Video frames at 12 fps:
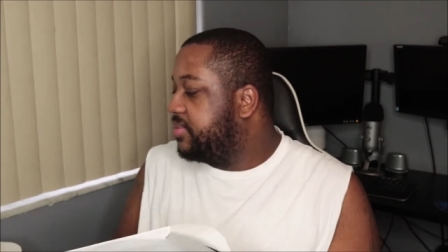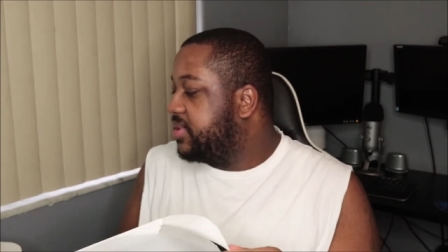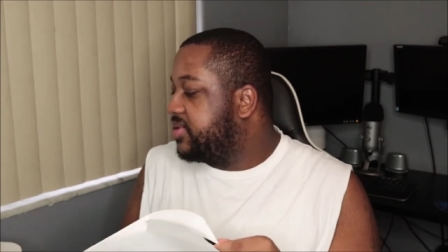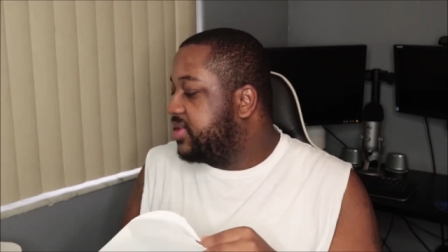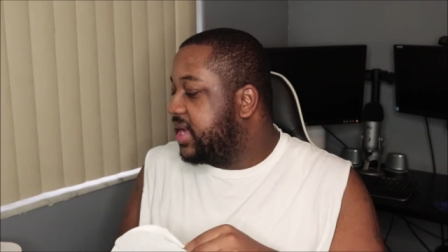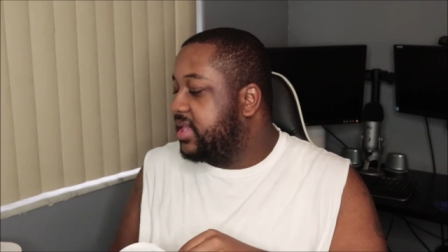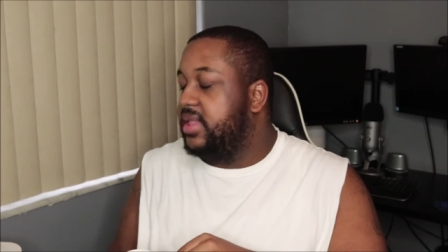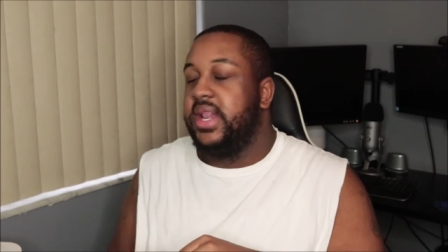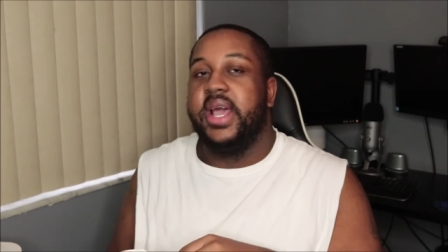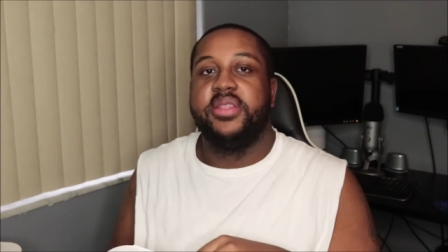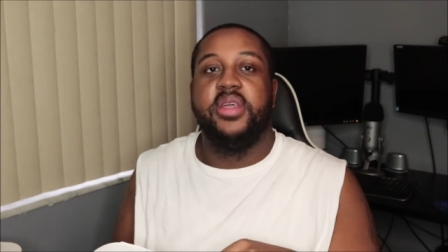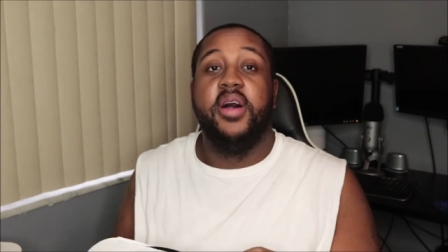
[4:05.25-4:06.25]
It's not
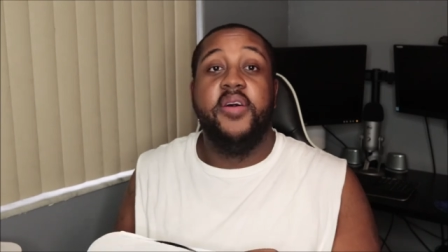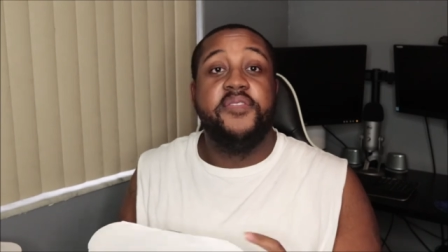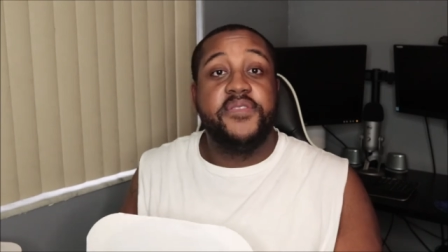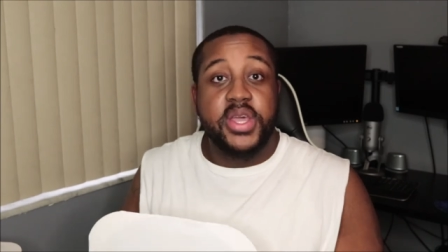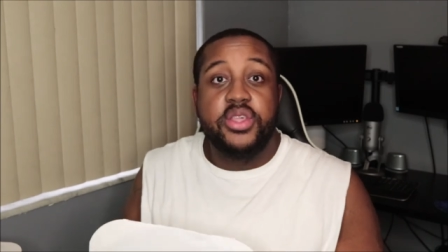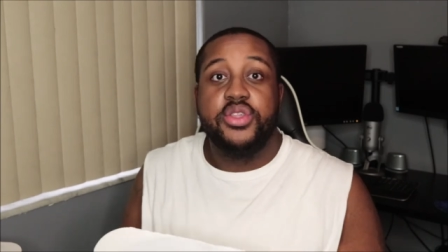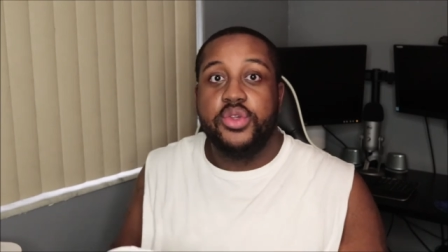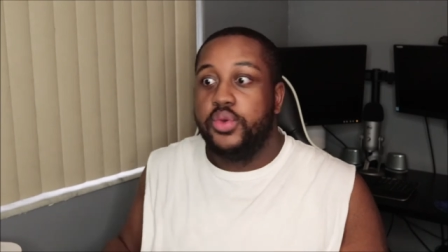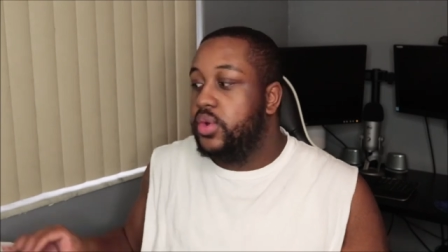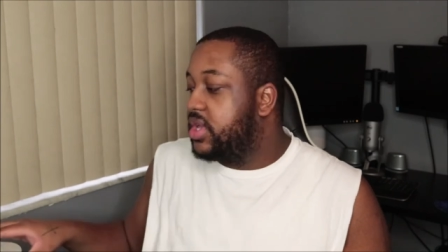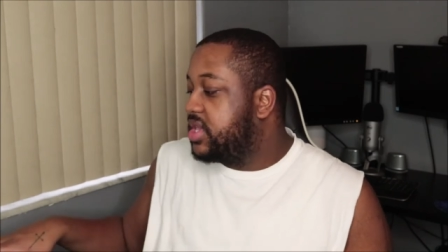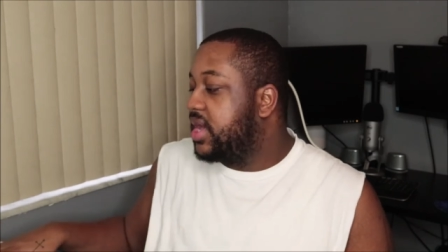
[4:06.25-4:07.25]
like the
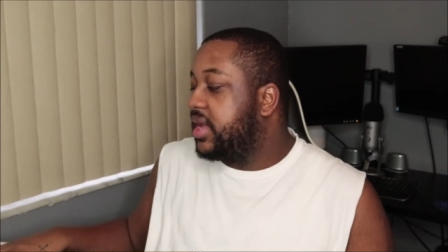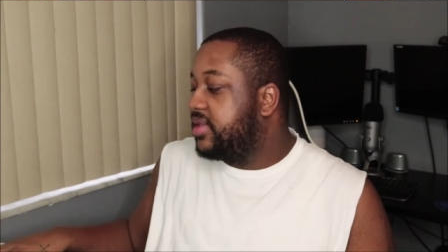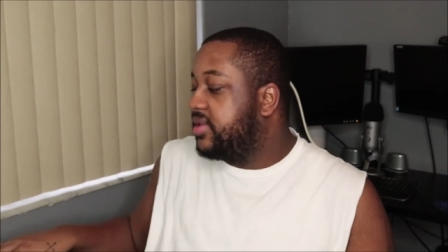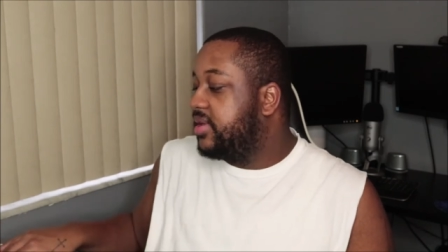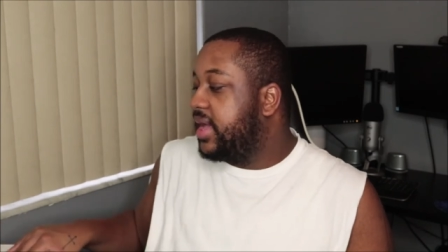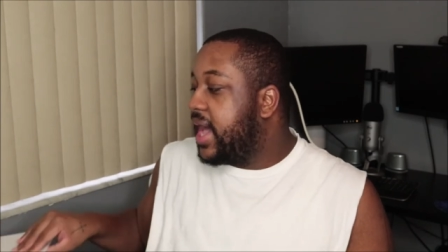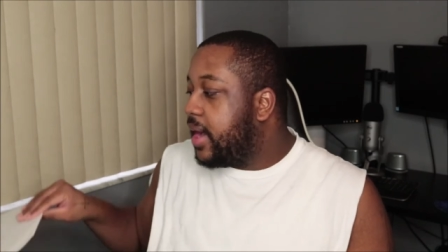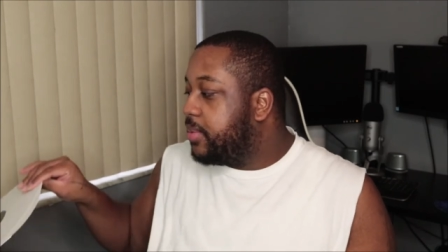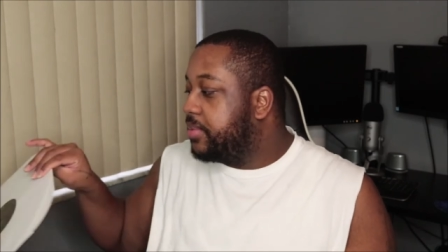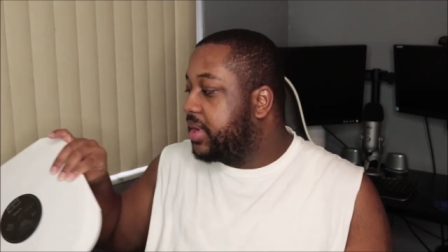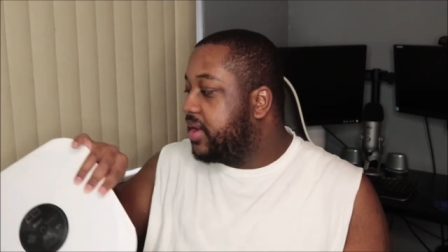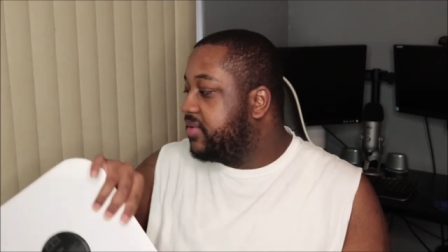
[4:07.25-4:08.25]
official Ashanti
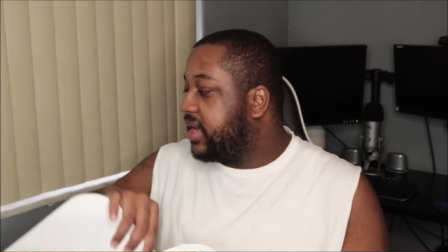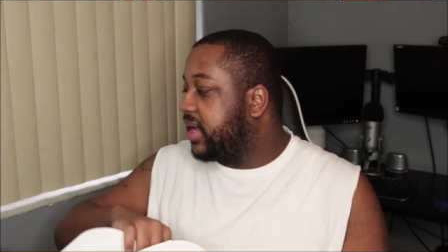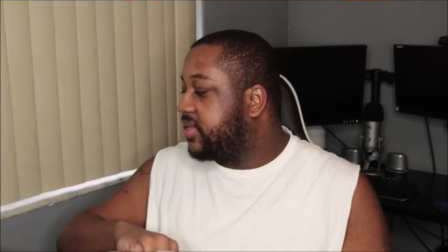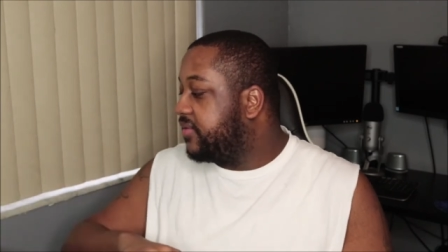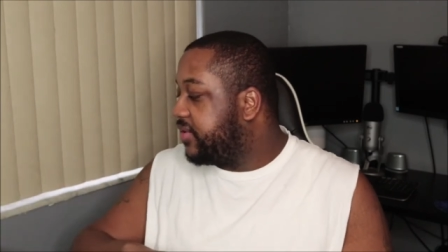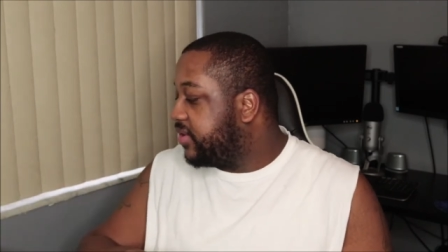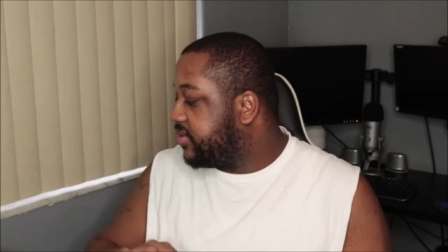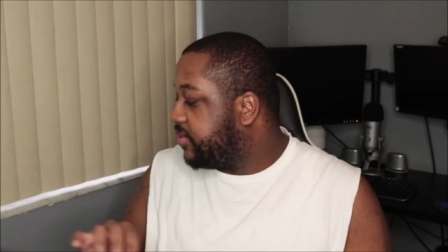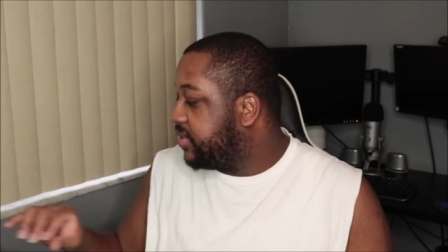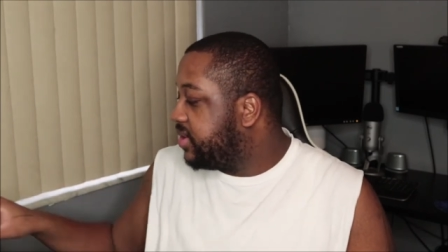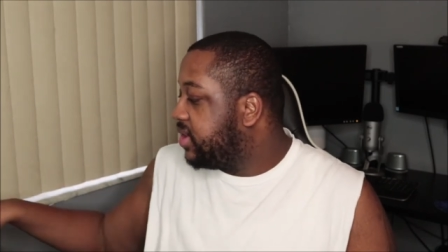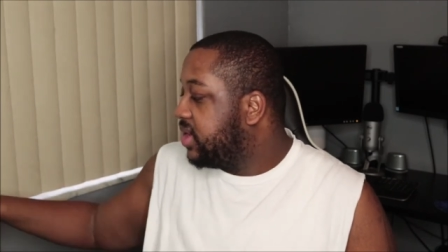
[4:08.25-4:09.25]
album cover like the first
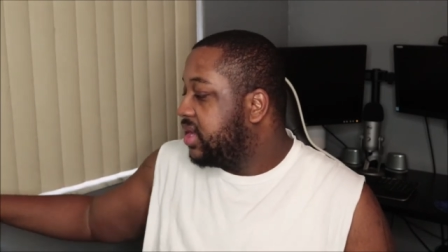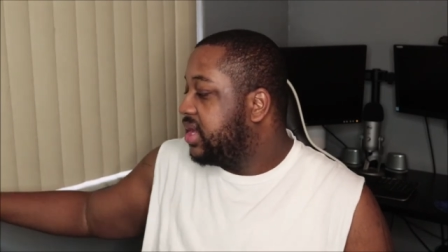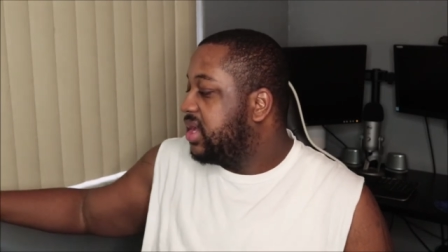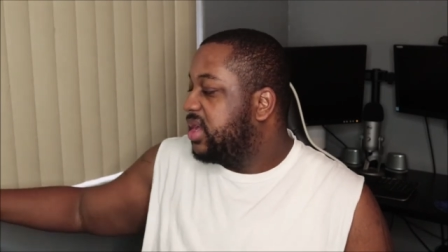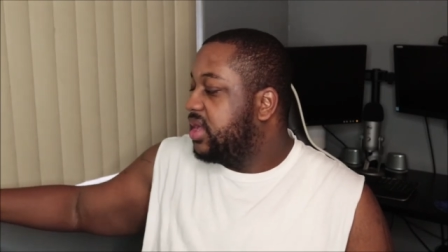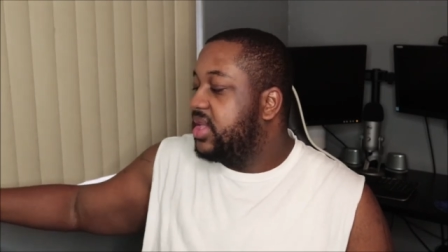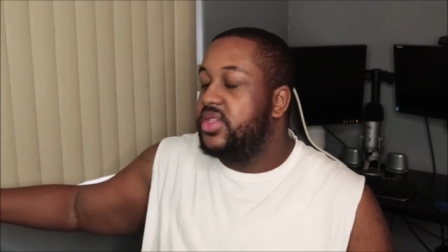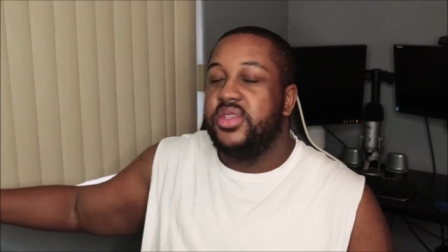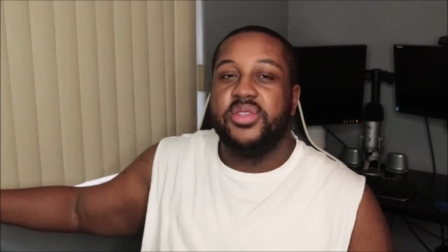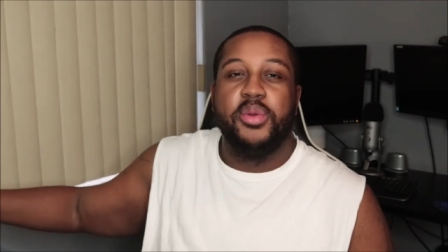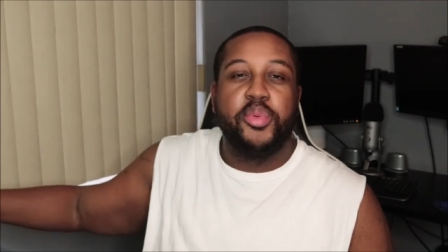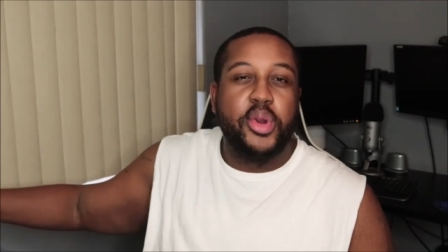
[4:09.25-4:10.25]
one. It's
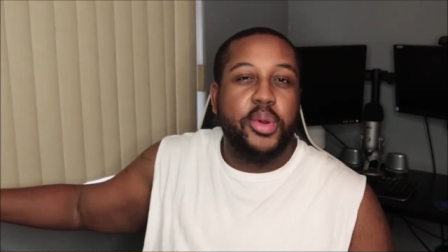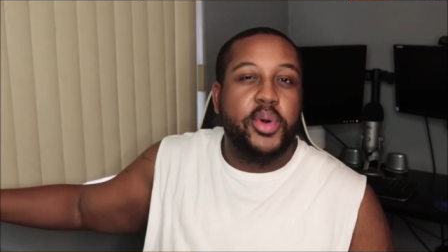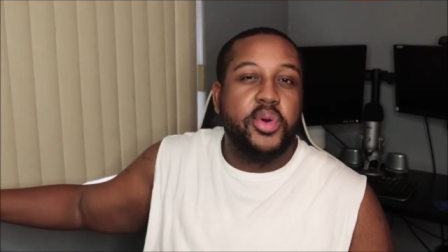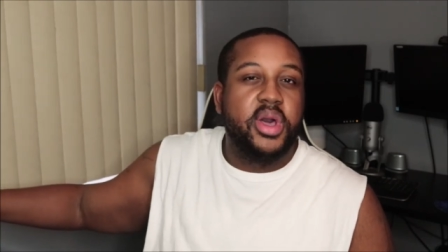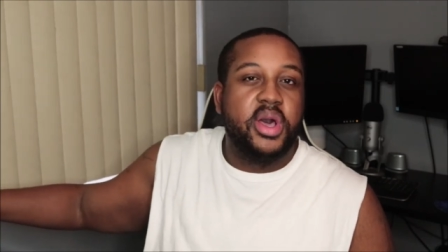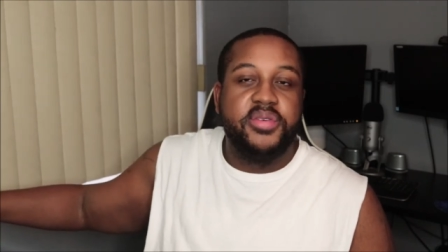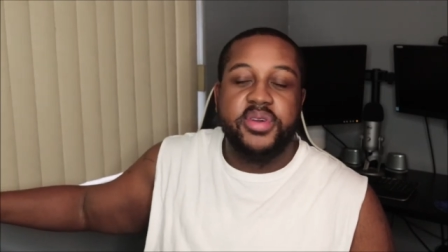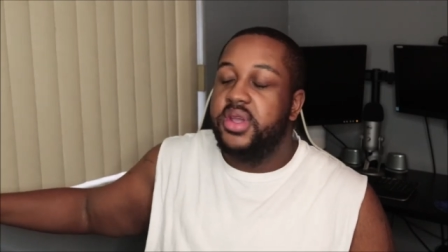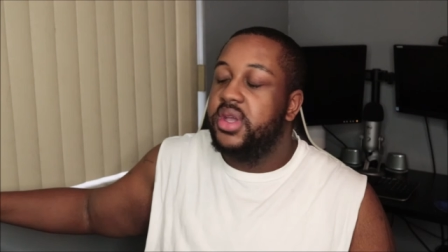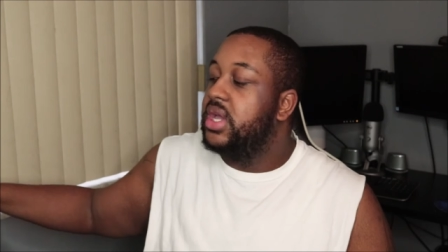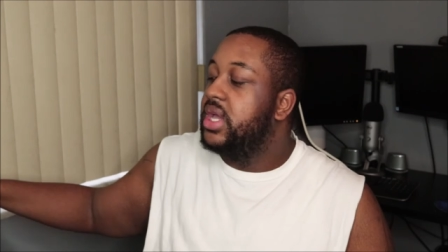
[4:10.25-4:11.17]
just a promo cover.